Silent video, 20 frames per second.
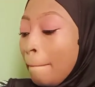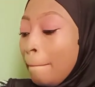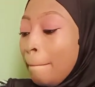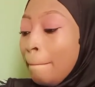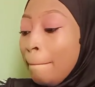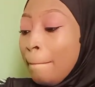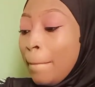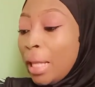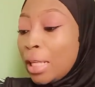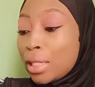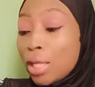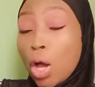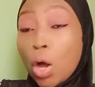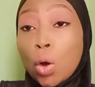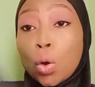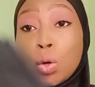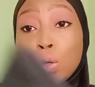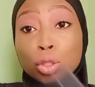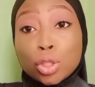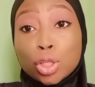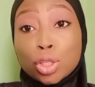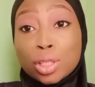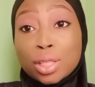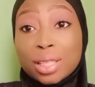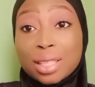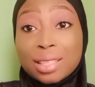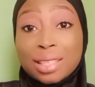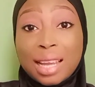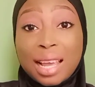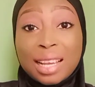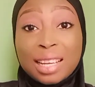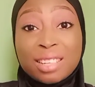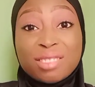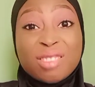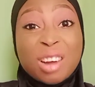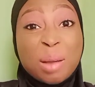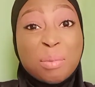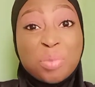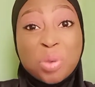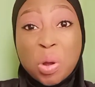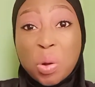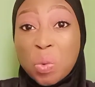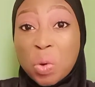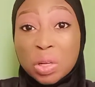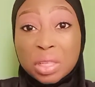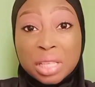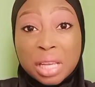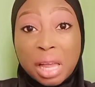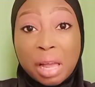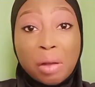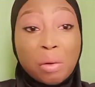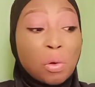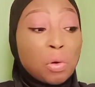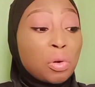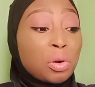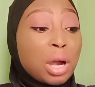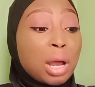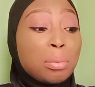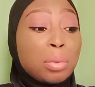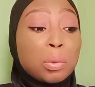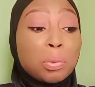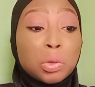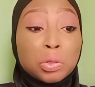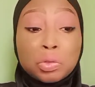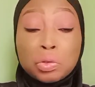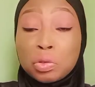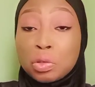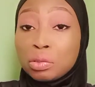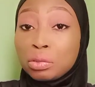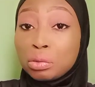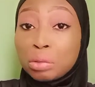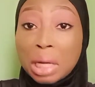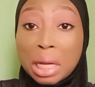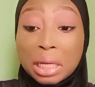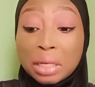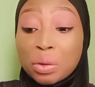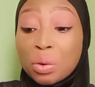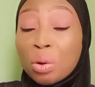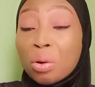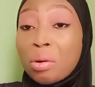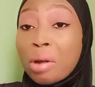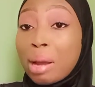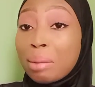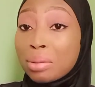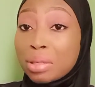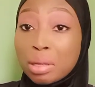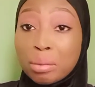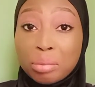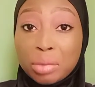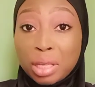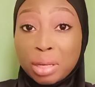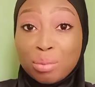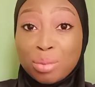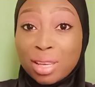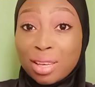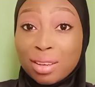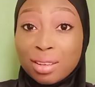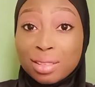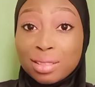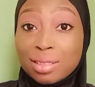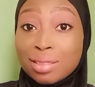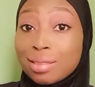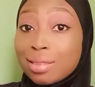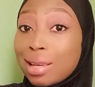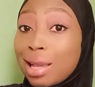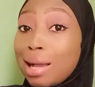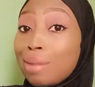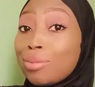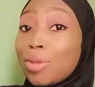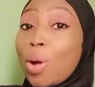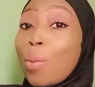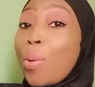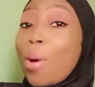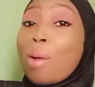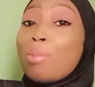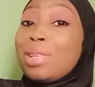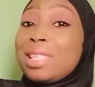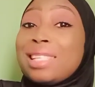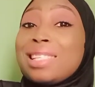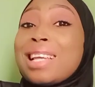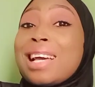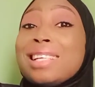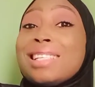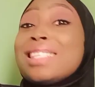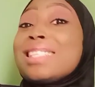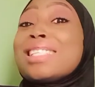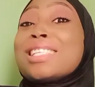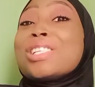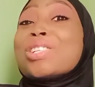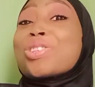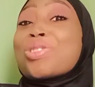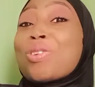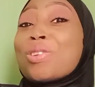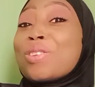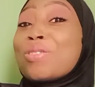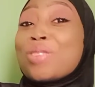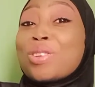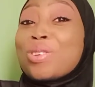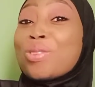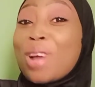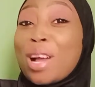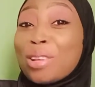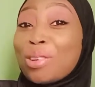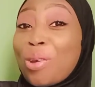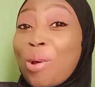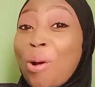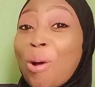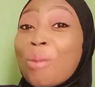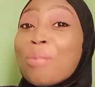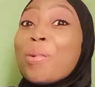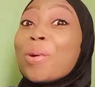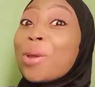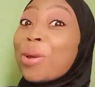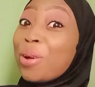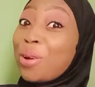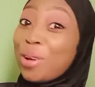So just grab your water or grab a bottle of wine or grab something, because I'm not promising that this is a short video at all, but you're gonna